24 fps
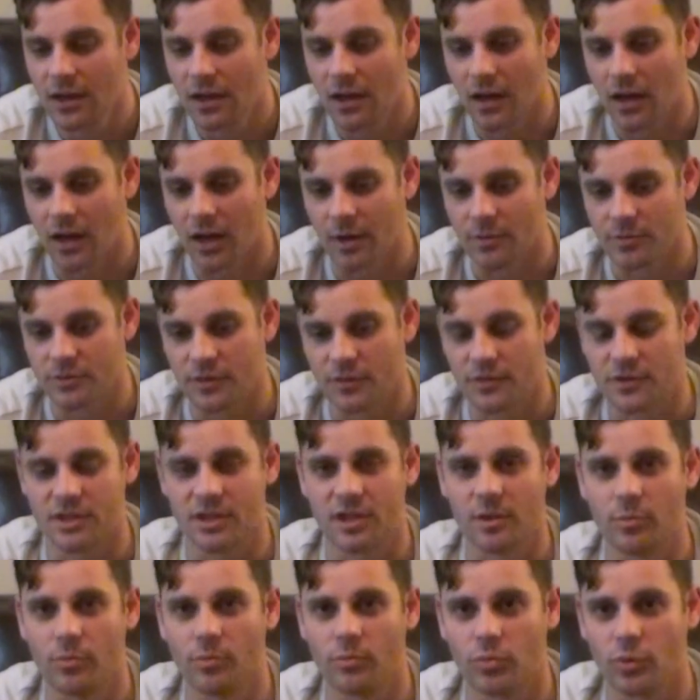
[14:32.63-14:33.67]
so if there's
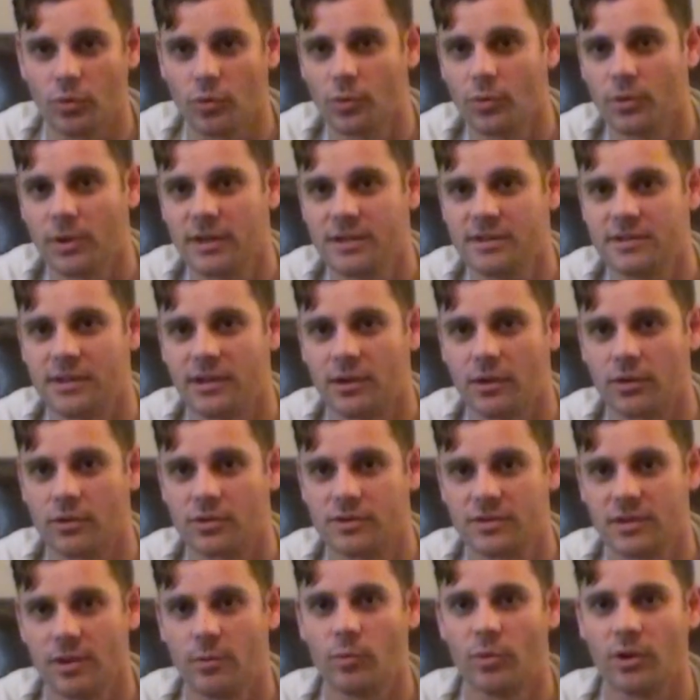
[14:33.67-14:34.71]
any breweries that are
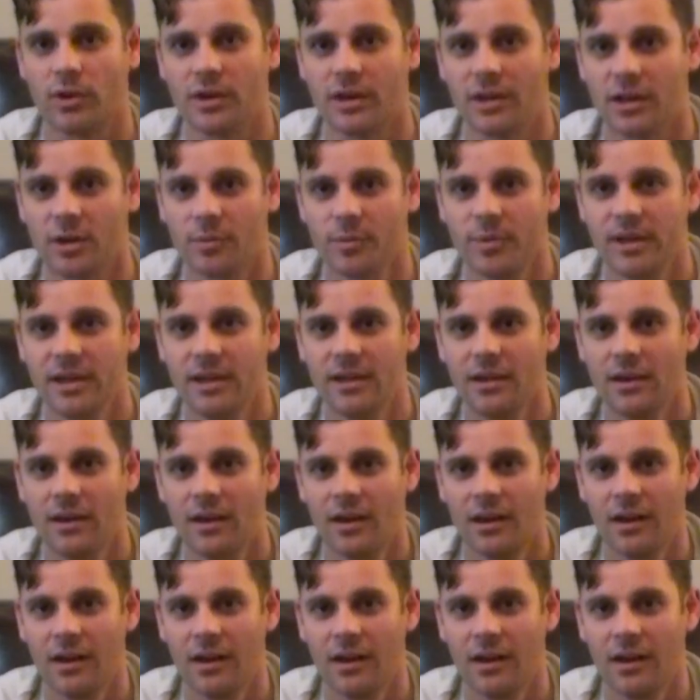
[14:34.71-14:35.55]
somewhere near me,